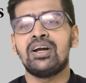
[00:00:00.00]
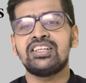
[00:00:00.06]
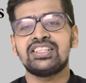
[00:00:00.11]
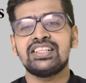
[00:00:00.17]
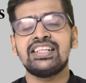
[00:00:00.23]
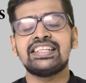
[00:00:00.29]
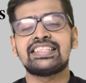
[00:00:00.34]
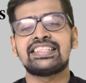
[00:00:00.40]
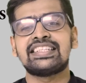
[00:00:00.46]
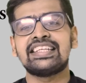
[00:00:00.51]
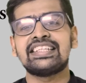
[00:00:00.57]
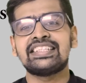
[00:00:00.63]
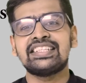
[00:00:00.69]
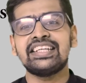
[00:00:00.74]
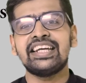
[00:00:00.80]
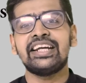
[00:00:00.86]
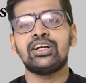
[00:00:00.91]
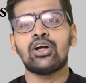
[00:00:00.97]
mentioning
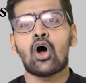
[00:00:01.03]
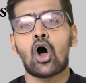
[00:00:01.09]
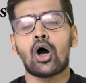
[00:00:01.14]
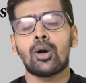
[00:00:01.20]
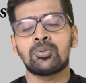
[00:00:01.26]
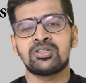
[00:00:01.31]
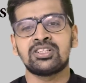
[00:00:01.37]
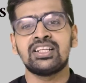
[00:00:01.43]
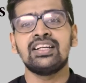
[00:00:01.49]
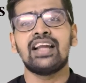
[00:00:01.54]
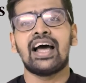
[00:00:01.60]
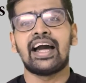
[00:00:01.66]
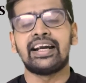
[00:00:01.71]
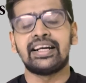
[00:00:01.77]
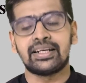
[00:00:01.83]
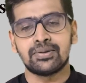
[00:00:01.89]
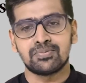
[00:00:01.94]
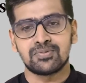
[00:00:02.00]
68 optional
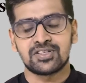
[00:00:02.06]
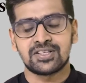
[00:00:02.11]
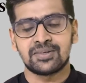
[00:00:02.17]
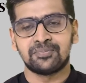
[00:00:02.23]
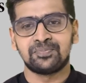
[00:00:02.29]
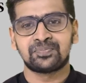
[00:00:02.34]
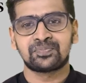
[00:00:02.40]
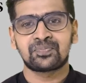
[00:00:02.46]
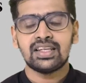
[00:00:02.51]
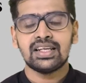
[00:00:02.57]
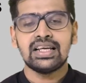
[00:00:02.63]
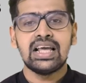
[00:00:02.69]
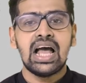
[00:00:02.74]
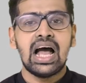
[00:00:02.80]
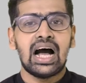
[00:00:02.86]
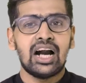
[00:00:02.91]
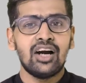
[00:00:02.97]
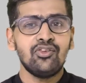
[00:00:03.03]
items.
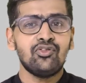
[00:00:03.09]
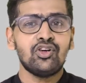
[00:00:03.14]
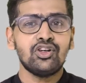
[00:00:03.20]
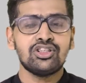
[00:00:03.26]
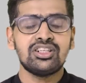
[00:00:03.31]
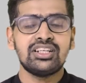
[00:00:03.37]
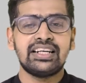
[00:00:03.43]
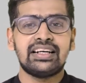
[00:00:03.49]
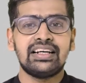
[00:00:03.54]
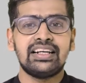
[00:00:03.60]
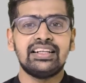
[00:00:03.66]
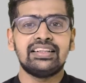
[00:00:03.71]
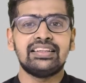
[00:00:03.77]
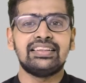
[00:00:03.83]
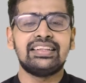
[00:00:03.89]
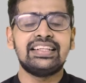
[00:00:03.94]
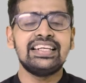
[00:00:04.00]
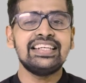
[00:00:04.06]
Unfortunately,
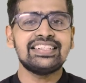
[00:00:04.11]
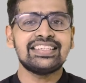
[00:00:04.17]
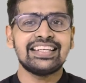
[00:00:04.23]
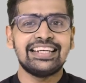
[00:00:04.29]
these